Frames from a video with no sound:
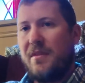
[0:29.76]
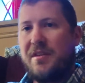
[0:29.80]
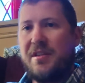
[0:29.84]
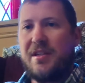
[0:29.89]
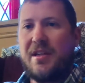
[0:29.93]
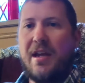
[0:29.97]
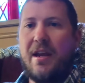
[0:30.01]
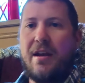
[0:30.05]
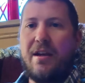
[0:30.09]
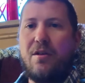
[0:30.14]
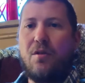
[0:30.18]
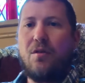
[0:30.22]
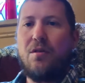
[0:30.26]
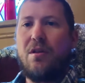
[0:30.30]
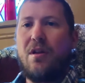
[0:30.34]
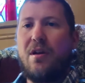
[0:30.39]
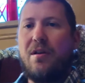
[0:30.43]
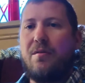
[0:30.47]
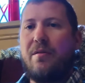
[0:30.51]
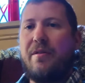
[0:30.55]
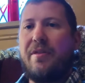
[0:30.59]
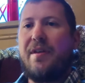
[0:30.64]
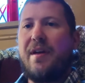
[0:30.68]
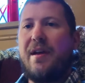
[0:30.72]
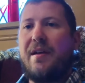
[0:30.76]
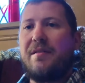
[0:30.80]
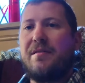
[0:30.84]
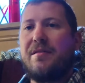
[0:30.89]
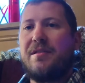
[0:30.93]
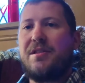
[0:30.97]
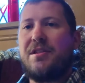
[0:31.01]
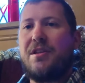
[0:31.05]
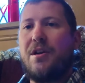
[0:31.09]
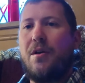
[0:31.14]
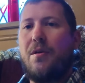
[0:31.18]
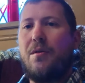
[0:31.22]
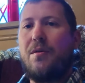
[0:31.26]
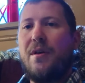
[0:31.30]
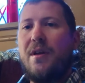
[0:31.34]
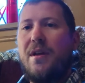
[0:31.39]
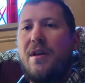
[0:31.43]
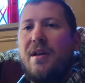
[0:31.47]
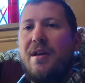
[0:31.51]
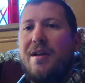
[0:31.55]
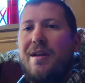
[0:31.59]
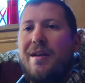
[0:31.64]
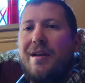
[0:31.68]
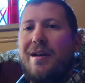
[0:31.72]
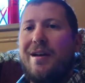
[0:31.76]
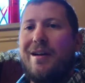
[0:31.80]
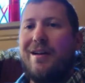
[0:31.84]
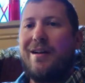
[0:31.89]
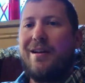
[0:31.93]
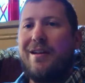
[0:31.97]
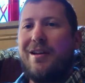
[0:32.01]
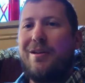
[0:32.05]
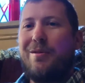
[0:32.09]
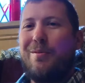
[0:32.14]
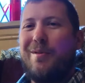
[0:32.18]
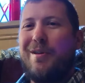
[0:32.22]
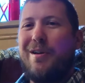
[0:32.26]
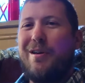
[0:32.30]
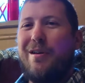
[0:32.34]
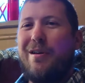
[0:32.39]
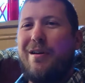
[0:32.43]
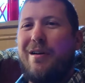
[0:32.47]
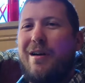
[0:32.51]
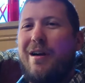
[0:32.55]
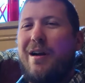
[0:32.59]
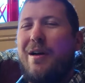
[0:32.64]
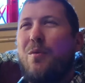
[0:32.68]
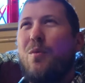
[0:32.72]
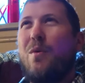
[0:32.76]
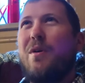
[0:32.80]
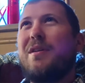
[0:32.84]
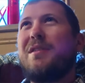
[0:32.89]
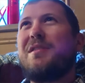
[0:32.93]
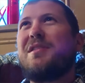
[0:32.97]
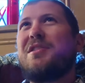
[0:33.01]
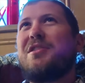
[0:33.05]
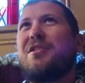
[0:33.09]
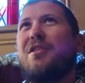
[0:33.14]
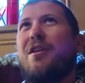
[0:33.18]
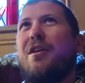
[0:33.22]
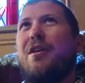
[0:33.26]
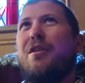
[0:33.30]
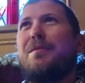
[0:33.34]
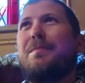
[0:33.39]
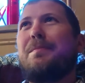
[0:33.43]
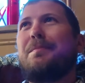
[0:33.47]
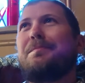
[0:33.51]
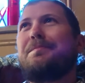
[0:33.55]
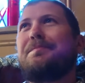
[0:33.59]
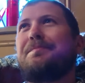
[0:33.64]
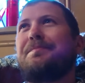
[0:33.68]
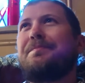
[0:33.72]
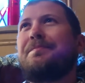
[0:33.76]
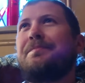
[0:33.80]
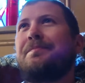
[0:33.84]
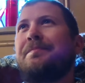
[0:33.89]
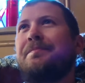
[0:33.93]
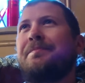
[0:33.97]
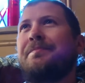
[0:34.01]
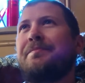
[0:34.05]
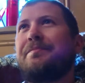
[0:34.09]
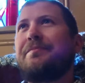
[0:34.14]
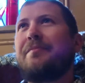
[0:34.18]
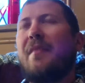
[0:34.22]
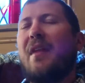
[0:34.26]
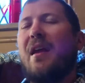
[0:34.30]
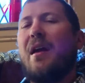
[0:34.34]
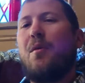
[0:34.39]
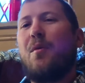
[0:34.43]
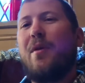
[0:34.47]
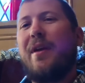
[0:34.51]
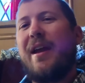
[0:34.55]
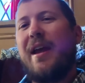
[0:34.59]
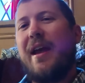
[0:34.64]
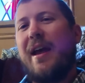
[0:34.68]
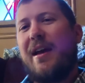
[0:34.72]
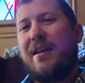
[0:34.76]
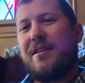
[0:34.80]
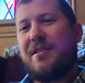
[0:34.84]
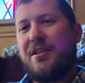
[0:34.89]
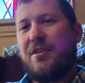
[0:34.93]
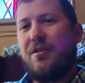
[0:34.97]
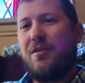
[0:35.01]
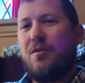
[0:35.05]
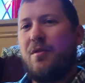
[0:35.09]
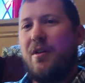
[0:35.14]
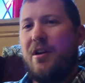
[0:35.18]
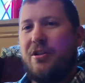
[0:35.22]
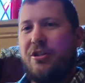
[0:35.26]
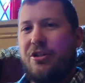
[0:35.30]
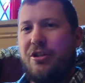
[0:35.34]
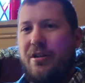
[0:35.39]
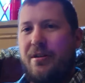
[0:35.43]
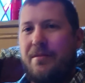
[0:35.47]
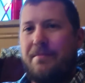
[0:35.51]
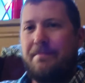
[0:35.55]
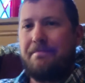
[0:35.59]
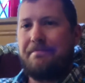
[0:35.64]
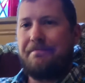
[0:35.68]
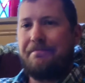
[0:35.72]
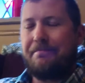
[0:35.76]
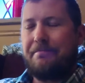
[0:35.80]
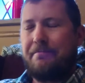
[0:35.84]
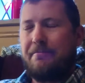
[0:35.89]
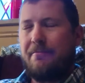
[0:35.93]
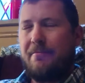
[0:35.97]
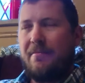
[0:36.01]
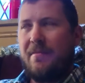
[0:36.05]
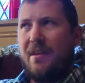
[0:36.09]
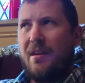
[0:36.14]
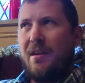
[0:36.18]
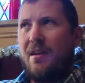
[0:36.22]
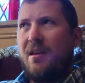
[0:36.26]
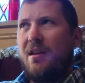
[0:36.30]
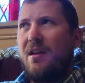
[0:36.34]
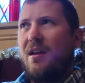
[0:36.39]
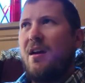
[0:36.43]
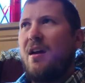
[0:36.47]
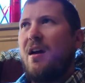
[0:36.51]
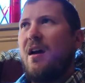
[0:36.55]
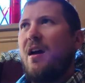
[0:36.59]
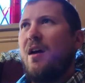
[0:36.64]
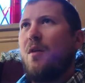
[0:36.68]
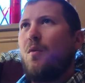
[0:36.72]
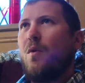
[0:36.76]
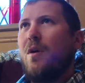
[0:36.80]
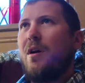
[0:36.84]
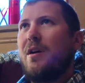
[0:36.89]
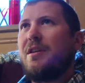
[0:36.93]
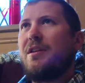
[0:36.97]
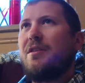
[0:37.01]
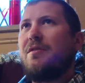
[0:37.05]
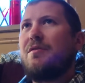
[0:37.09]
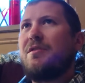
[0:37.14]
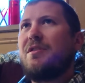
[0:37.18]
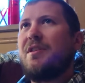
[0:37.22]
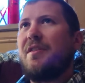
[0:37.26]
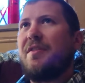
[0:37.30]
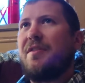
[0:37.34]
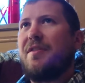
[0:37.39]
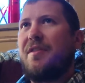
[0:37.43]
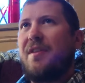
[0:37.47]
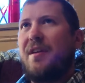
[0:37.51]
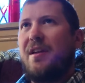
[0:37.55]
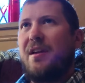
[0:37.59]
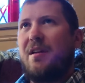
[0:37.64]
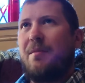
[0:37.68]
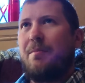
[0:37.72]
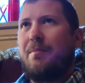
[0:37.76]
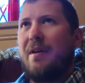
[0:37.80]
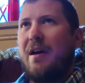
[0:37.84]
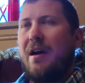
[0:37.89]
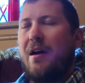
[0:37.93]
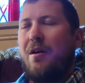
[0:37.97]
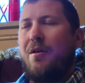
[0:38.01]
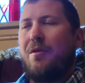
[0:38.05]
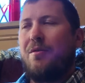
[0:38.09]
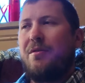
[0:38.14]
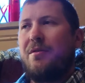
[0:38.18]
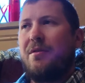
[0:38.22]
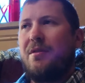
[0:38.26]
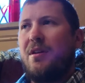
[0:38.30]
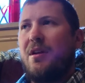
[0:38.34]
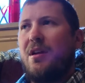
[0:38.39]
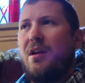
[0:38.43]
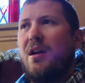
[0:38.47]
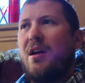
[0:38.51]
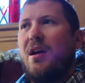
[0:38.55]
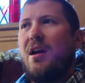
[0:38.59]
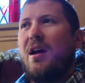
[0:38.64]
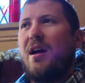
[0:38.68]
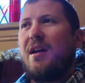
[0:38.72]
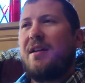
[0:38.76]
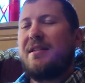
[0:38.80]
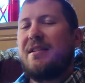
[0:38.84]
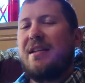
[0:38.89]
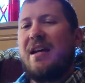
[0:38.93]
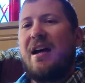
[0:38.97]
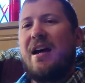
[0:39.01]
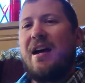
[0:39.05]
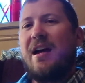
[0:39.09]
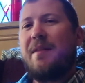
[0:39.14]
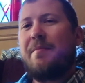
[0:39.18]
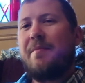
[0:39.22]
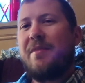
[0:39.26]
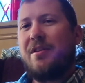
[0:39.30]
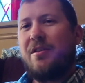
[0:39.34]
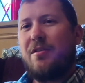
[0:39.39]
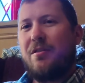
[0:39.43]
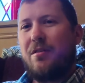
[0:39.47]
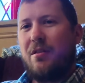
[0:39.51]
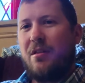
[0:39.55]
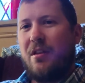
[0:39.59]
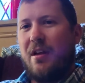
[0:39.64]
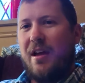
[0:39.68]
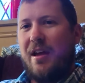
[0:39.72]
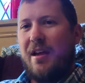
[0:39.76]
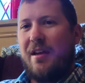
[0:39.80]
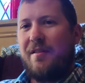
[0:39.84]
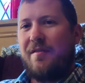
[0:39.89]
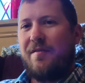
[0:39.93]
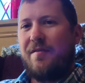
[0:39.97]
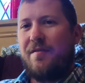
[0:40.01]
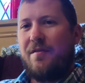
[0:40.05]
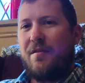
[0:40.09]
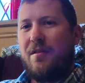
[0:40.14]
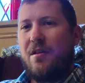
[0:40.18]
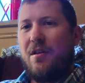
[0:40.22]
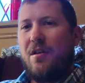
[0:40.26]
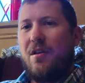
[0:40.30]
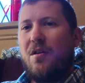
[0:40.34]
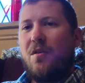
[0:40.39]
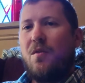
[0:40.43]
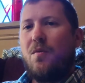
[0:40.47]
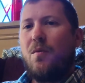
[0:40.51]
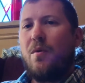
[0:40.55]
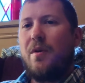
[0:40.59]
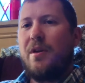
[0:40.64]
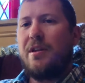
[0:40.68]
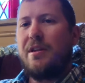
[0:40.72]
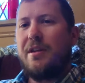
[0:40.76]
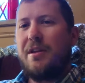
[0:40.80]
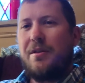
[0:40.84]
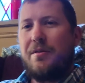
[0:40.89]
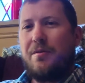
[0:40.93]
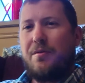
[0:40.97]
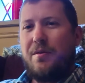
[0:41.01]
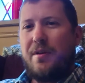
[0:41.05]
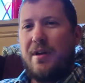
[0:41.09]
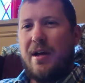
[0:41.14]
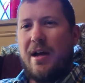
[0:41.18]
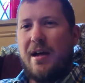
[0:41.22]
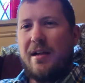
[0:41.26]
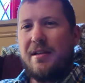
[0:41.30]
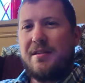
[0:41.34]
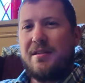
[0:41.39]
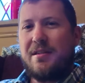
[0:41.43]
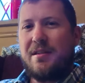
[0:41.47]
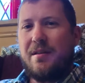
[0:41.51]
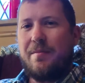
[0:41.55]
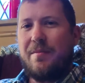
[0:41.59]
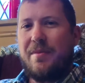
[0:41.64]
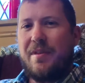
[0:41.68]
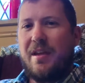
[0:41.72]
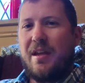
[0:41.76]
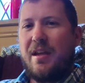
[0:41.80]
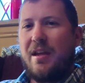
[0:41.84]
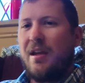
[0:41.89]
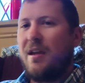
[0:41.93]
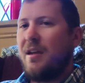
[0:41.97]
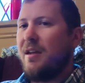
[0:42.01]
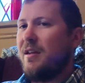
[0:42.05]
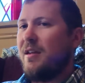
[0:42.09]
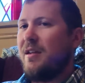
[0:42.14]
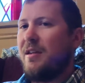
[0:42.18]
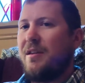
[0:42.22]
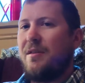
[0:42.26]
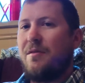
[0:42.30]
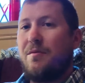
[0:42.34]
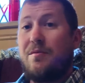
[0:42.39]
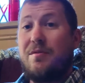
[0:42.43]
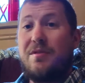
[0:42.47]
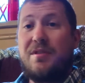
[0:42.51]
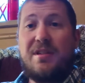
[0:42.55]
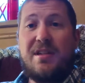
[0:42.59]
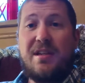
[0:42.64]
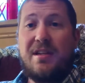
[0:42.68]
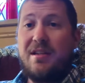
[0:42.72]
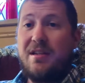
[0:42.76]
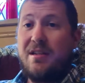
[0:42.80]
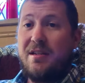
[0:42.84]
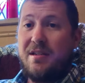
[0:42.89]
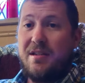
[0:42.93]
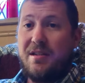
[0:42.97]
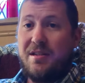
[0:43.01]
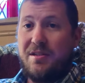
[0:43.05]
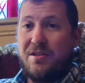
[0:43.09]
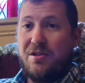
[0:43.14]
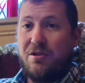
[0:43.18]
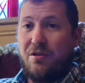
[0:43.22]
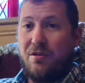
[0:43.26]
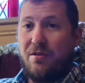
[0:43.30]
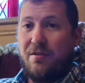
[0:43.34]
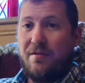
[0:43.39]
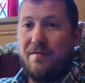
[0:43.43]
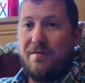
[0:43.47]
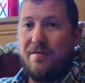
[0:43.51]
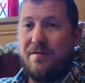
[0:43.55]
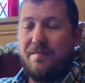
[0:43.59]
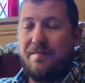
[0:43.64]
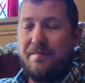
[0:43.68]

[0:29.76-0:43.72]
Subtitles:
To kind of go along with that. So here we are. I want to start, I want to ask you a question. I want you to think about a time in your life when you got something you didn't deserve.